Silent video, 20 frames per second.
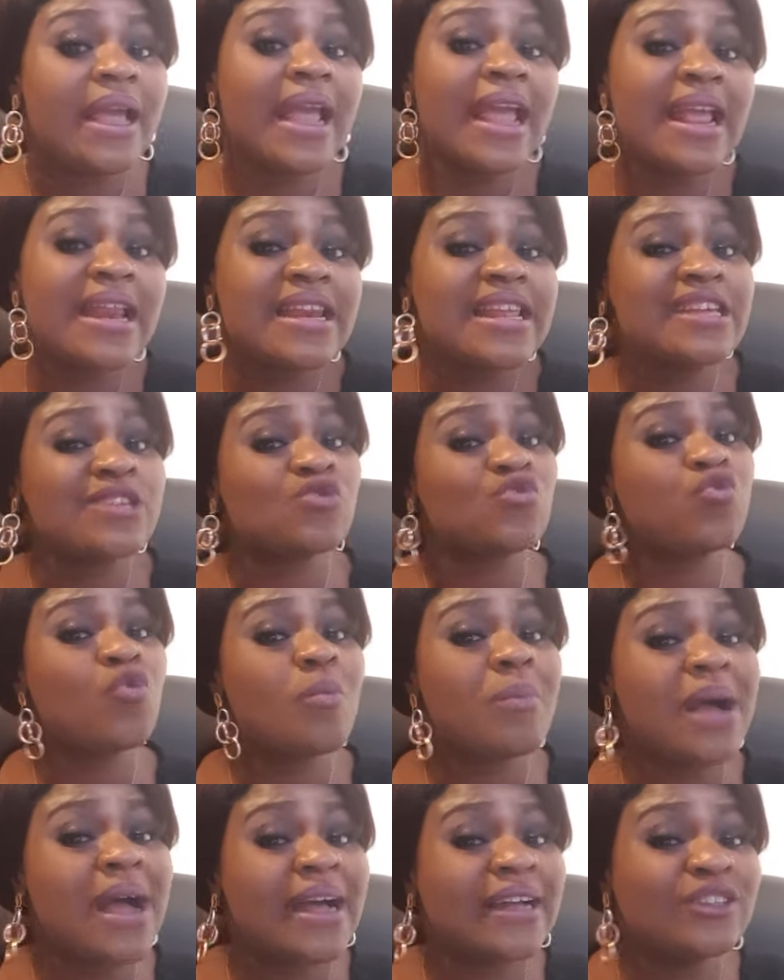And this
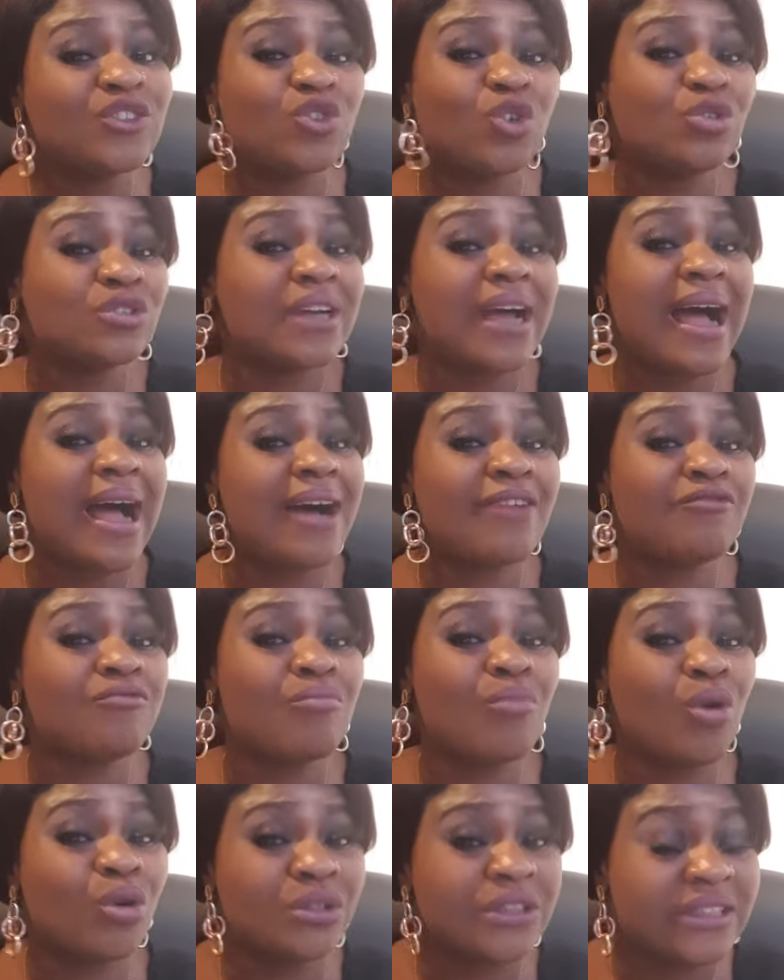woman don't have
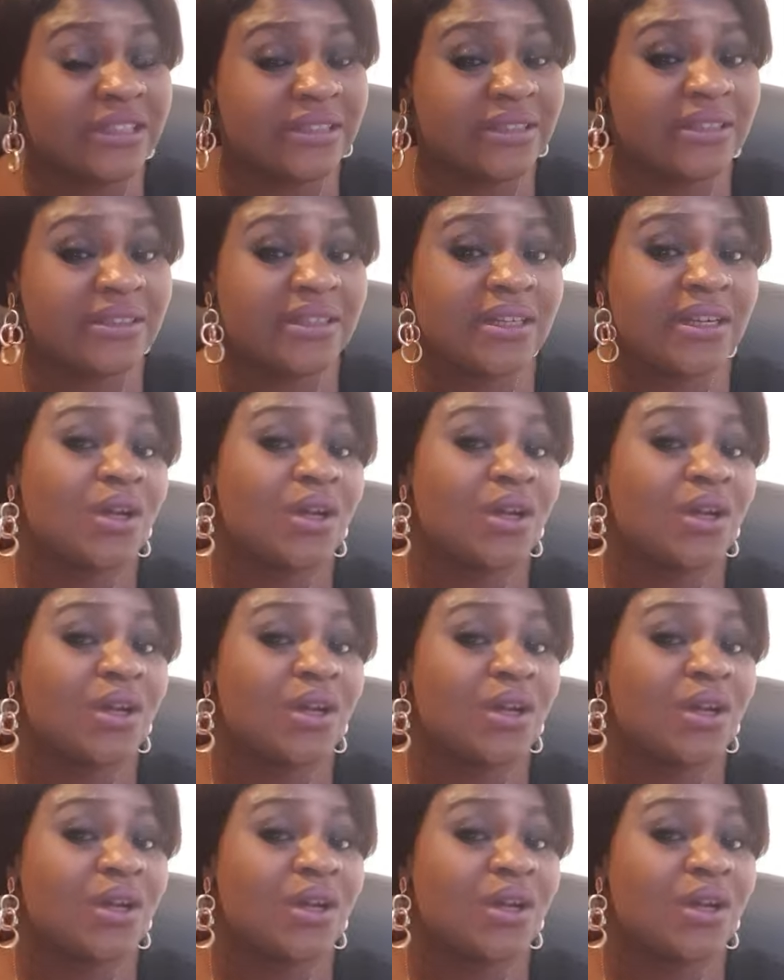money.